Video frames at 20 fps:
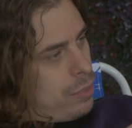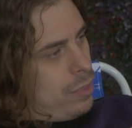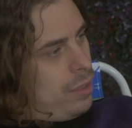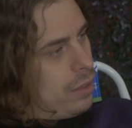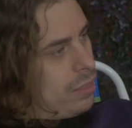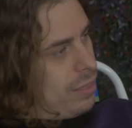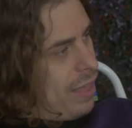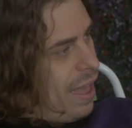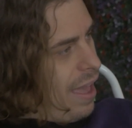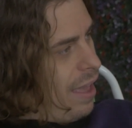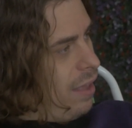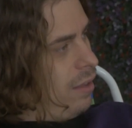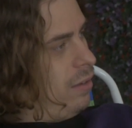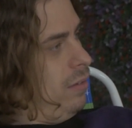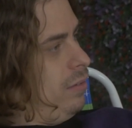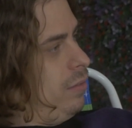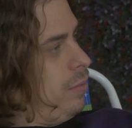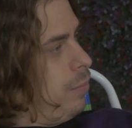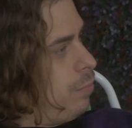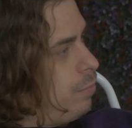think
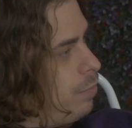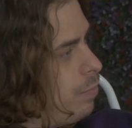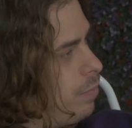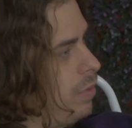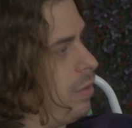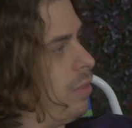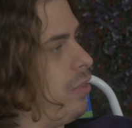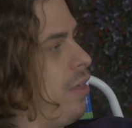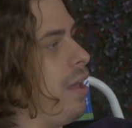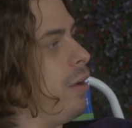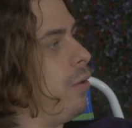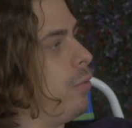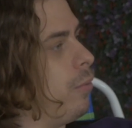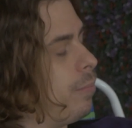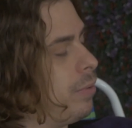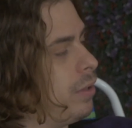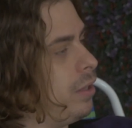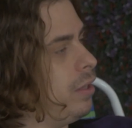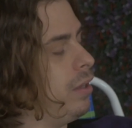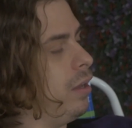that will
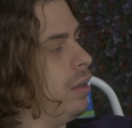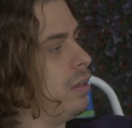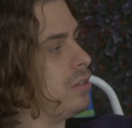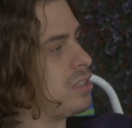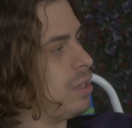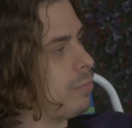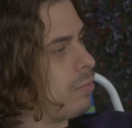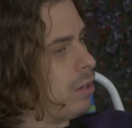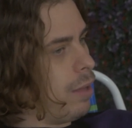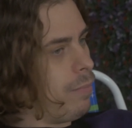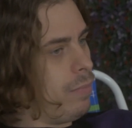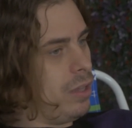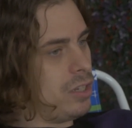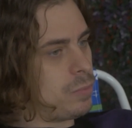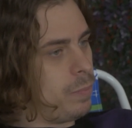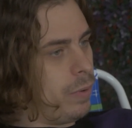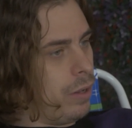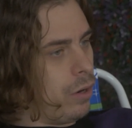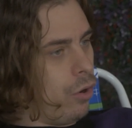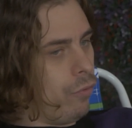be something I
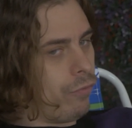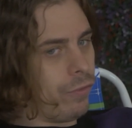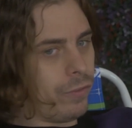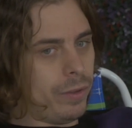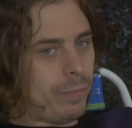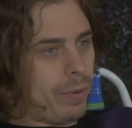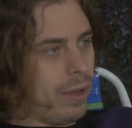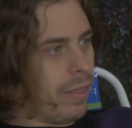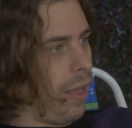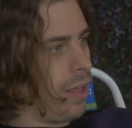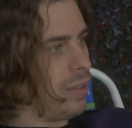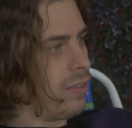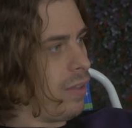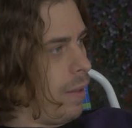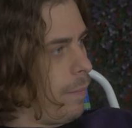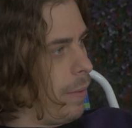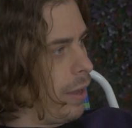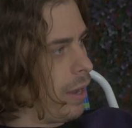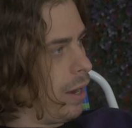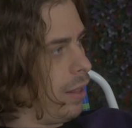miss. But hopefully by that
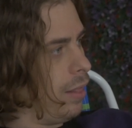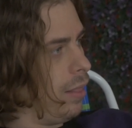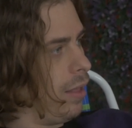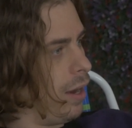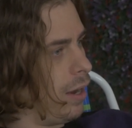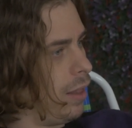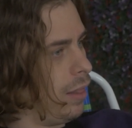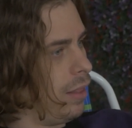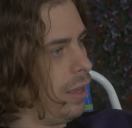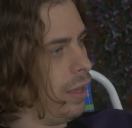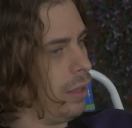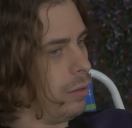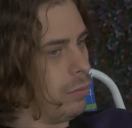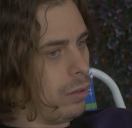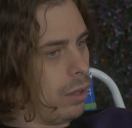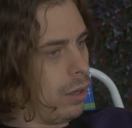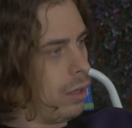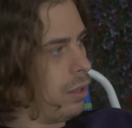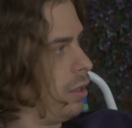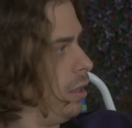time, I got a lot of
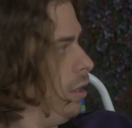like